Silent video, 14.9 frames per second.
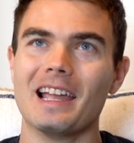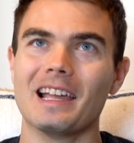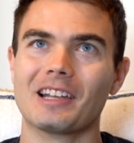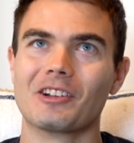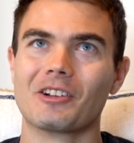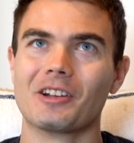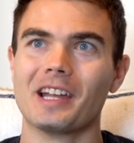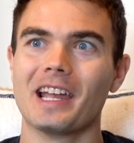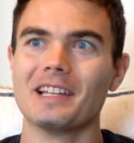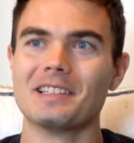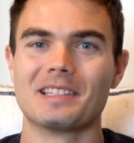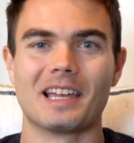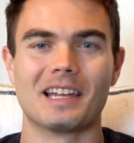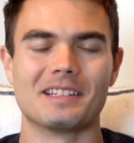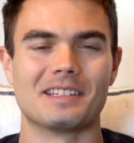it
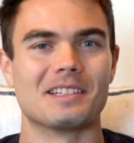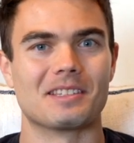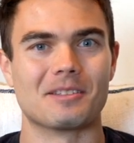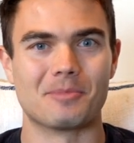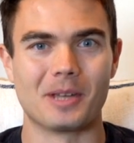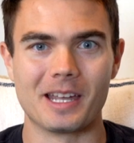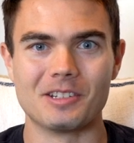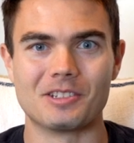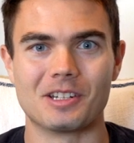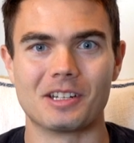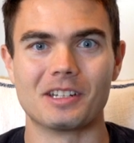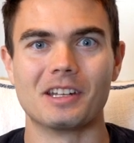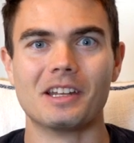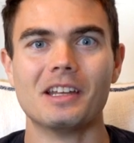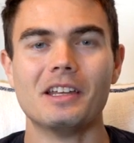creates
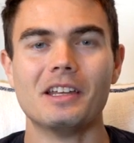anticipation.